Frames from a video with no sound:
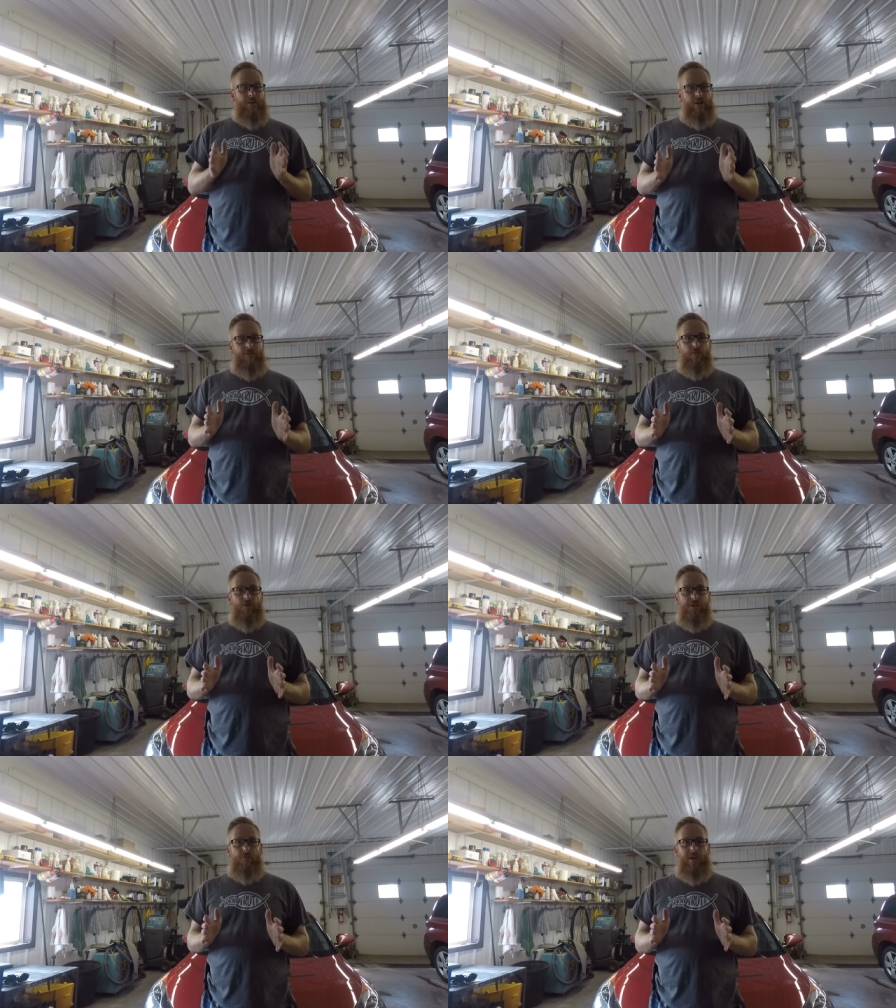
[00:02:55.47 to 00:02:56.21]
very
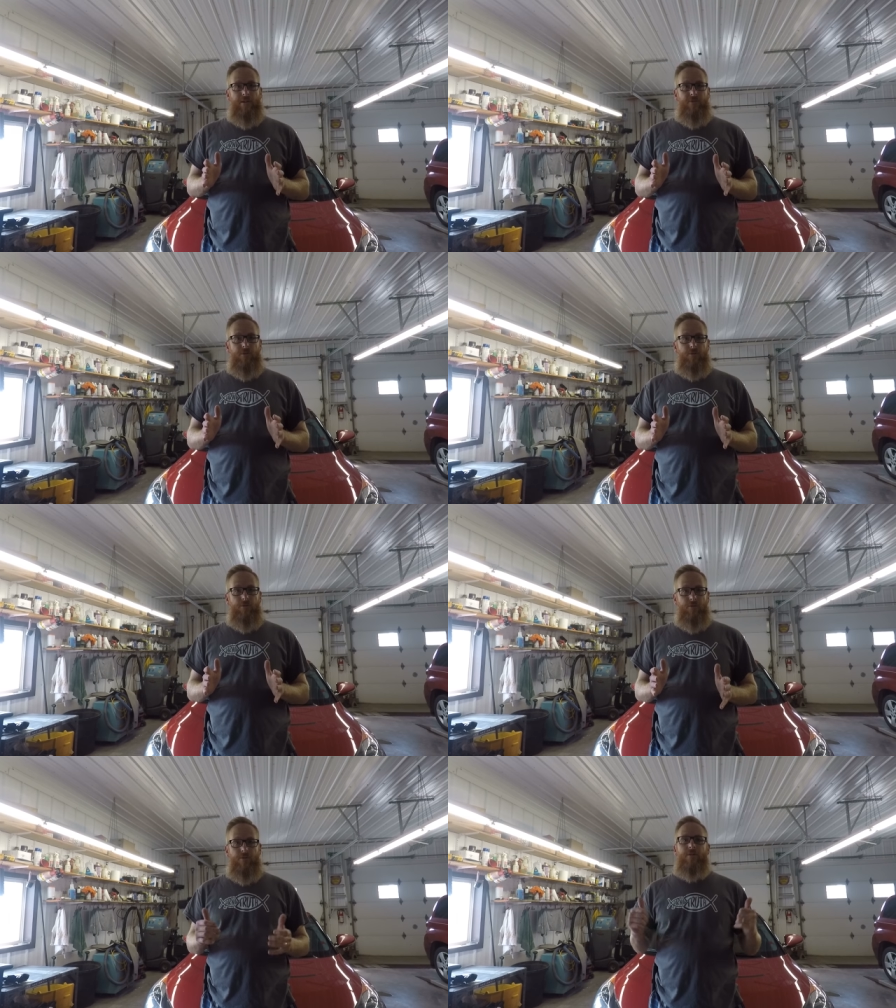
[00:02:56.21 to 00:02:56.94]
first thing we have to
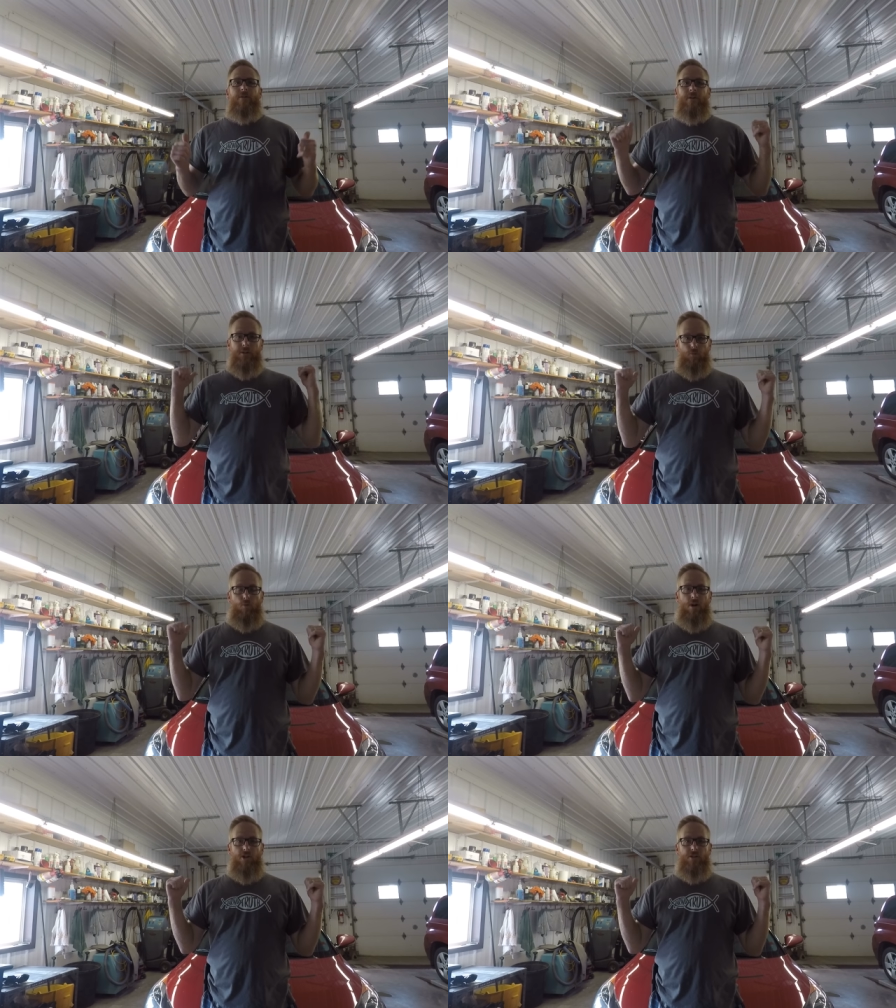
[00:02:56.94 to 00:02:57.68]
do is
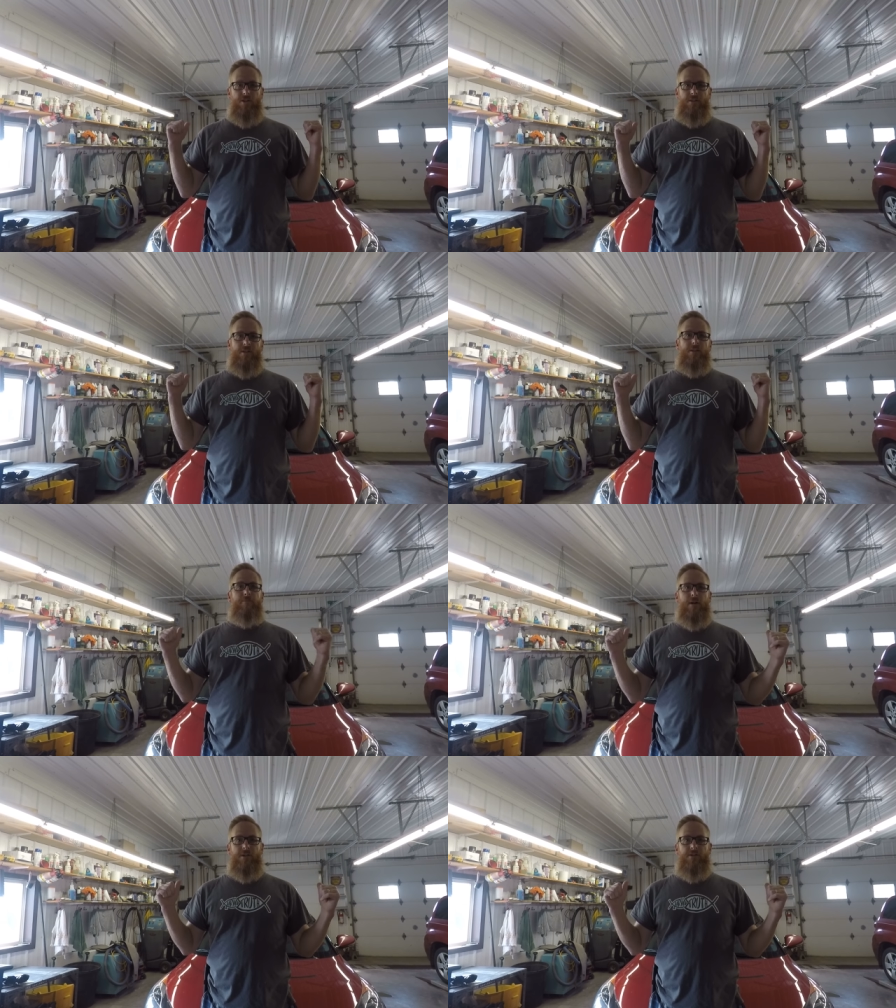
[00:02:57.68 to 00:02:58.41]
wash this, get the
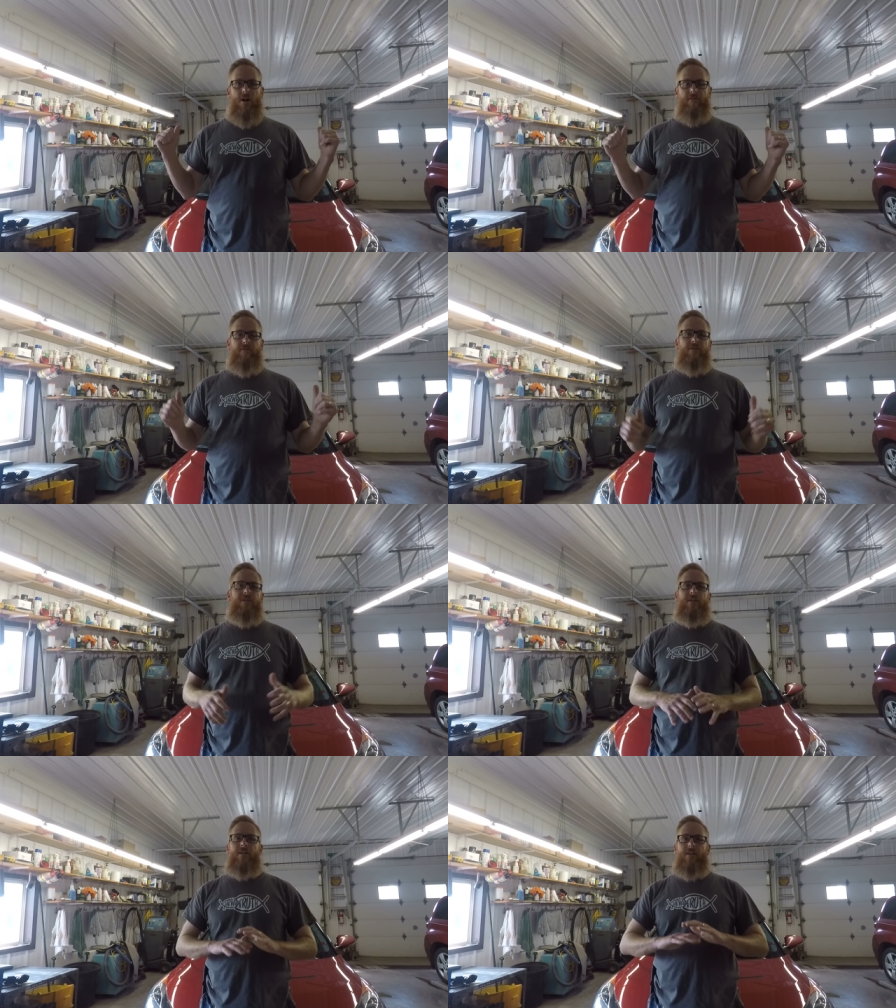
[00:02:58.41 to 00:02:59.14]
bugs off of it,
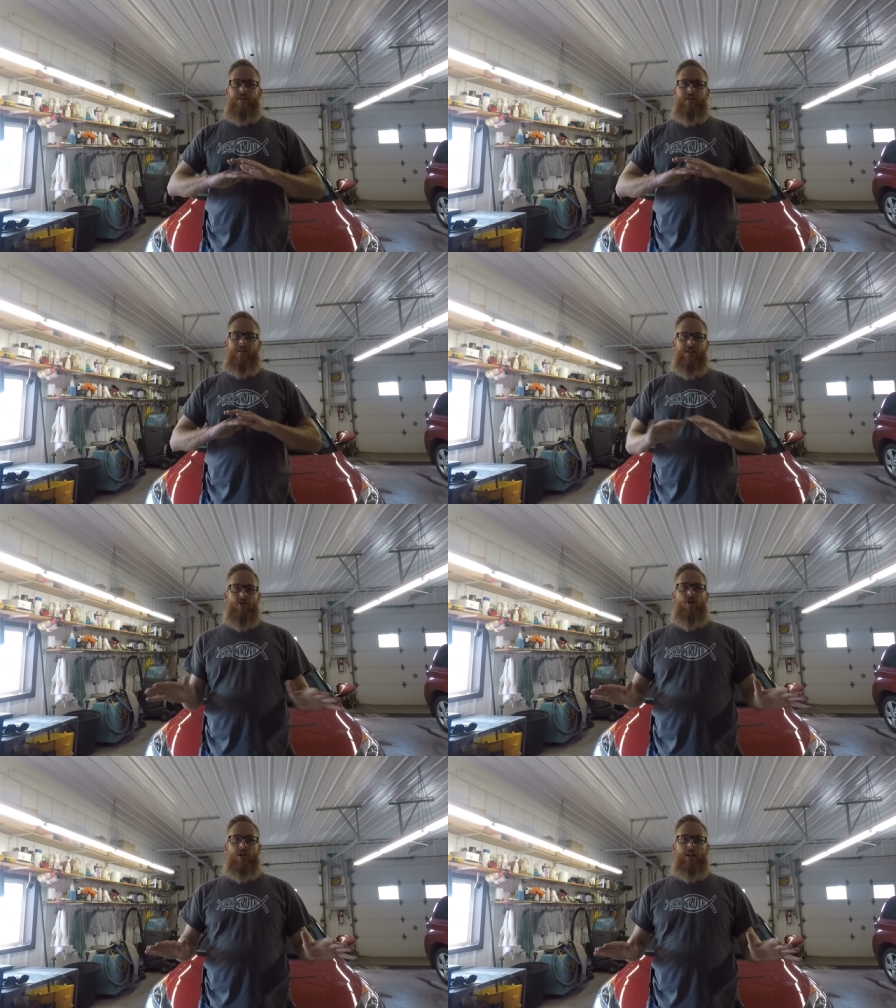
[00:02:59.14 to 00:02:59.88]
get it
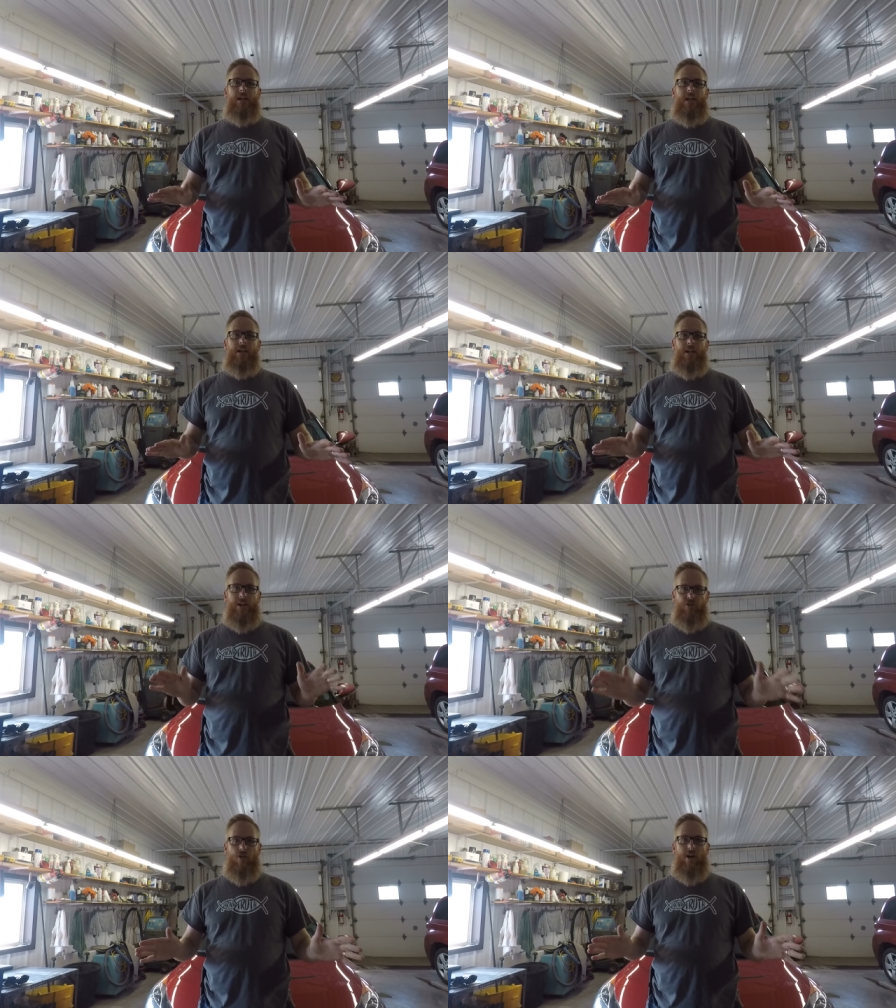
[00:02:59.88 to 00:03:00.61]
all cleaned
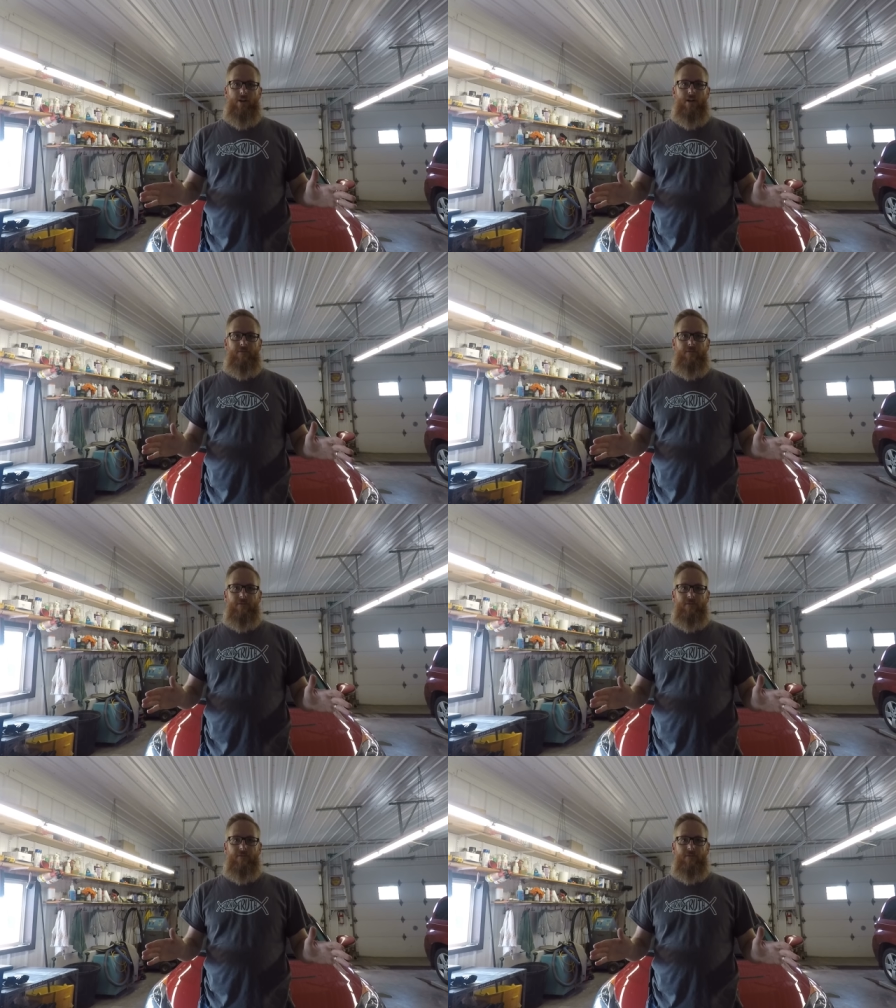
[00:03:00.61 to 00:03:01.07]
and dried off.